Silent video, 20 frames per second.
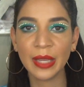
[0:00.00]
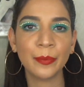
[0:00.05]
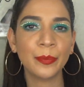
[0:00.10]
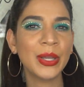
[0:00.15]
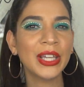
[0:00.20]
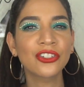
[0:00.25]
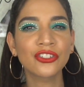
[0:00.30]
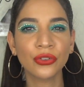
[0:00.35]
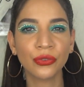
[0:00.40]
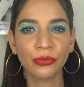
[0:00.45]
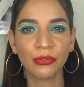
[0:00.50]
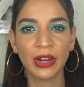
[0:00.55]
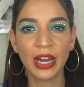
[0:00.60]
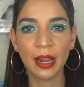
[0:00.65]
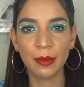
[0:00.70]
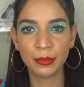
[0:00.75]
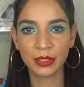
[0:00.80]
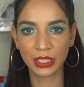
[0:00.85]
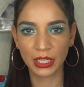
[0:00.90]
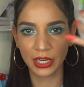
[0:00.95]
picture
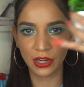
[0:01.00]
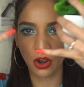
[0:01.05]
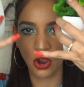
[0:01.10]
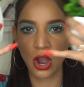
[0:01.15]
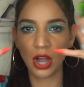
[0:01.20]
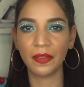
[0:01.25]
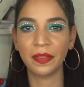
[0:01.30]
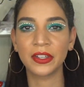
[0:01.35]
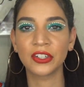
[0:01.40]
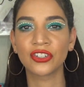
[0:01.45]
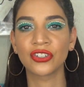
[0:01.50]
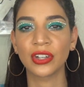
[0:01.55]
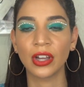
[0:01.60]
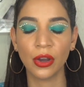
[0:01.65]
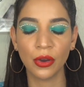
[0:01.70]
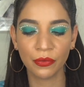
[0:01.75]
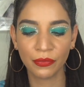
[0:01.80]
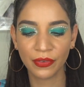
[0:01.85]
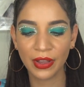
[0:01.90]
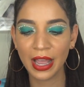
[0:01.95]
frames and on the
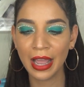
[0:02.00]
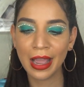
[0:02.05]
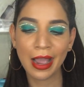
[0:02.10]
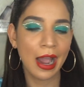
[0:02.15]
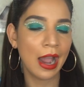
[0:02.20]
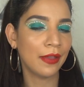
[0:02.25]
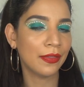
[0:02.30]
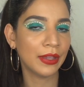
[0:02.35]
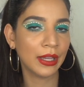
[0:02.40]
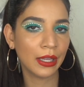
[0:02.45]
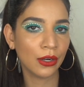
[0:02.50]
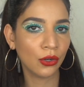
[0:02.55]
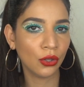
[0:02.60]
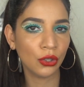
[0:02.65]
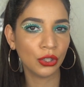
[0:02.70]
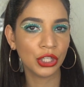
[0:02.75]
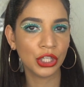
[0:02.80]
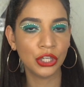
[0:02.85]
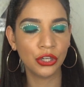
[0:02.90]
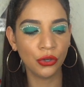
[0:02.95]
shelf. I think it'll
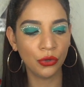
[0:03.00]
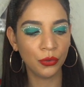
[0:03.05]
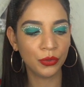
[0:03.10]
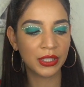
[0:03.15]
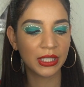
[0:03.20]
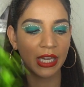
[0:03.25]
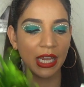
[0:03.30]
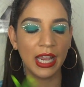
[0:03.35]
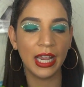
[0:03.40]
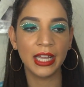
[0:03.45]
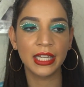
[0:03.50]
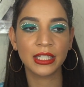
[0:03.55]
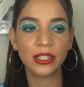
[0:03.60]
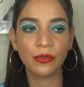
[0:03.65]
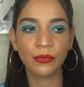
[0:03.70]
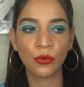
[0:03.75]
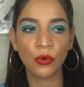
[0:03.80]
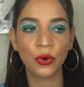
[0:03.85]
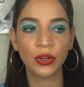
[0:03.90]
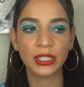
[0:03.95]
look cute, and
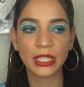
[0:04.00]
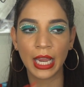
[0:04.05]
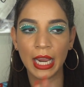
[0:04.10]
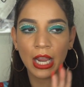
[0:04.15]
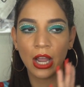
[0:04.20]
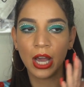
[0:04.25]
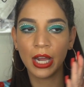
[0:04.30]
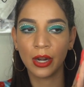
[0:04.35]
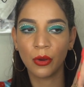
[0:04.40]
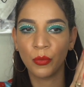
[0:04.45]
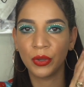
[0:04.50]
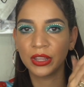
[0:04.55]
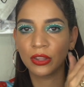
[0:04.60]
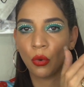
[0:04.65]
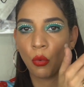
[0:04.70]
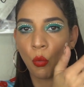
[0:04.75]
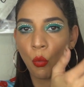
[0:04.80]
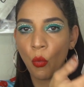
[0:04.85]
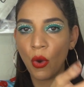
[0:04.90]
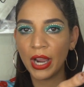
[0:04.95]
of course I got it with
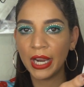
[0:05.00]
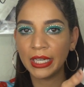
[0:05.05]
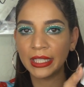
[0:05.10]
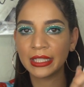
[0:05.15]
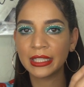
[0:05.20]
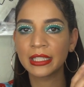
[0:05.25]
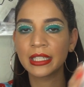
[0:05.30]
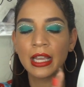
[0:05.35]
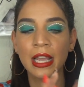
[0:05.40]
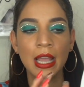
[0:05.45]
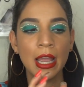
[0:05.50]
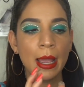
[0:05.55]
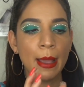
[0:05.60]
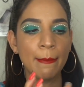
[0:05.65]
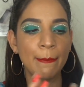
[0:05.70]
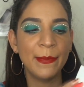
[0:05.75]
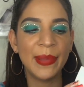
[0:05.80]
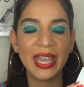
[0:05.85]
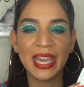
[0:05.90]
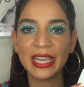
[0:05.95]
the white
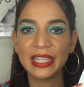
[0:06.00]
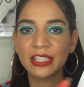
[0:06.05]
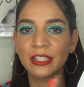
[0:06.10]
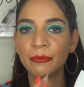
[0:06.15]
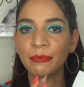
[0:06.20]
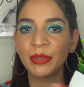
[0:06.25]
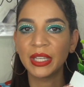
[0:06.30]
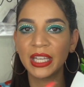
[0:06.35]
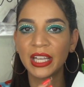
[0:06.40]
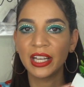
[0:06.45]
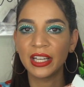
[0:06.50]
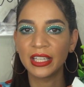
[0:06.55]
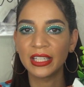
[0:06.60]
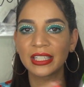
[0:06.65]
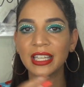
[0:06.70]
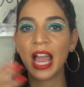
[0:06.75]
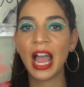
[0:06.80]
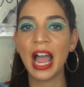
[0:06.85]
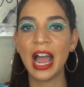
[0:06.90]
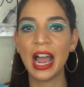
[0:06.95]
base
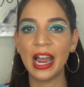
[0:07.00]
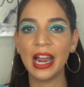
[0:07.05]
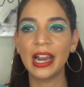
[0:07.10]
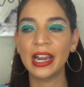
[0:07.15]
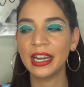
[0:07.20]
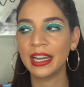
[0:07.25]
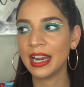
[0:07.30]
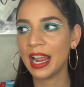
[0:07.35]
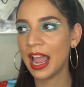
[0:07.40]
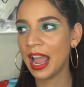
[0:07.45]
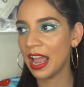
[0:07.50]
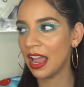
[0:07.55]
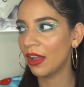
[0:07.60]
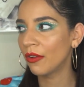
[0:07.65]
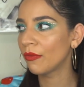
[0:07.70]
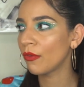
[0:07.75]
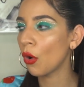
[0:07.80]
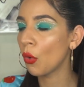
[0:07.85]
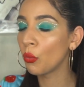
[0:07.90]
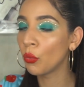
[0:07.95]
because I
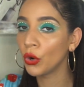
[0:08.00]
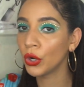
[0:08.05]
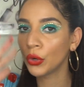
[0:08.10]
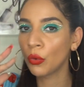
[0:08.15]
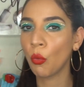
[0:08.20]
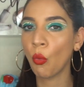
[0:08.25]
have wood